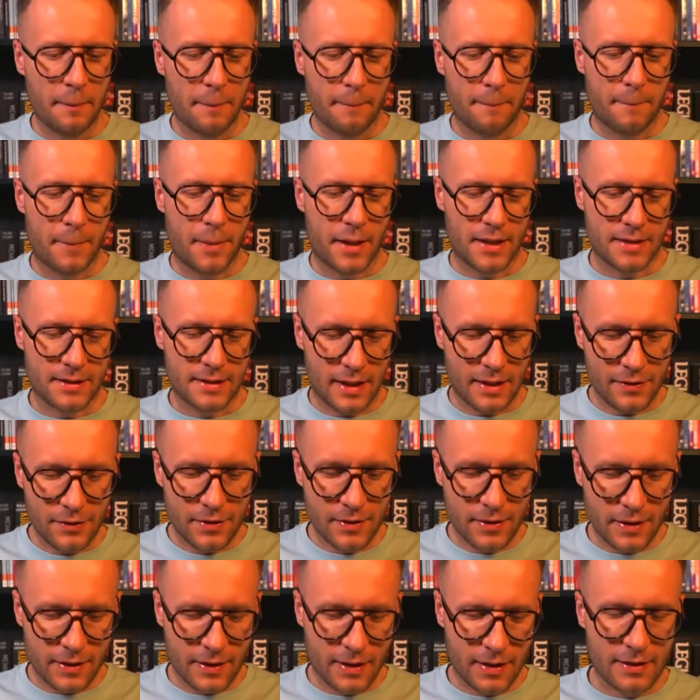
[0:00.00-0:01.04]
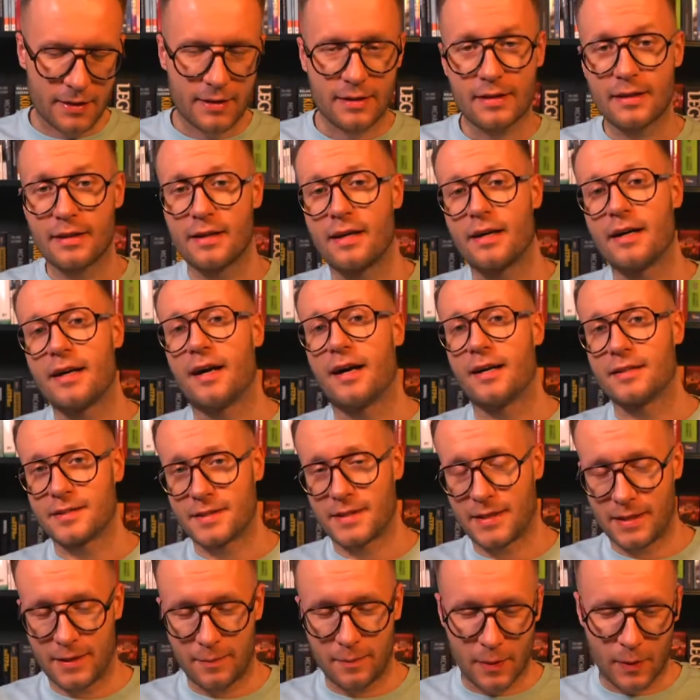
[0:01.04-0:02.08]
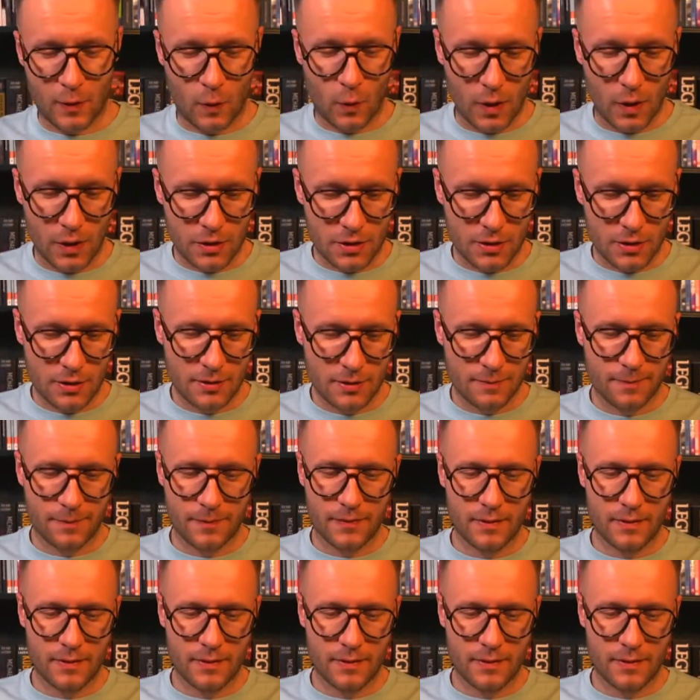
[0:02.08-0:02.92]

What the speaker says: But other than that, I asked him a question: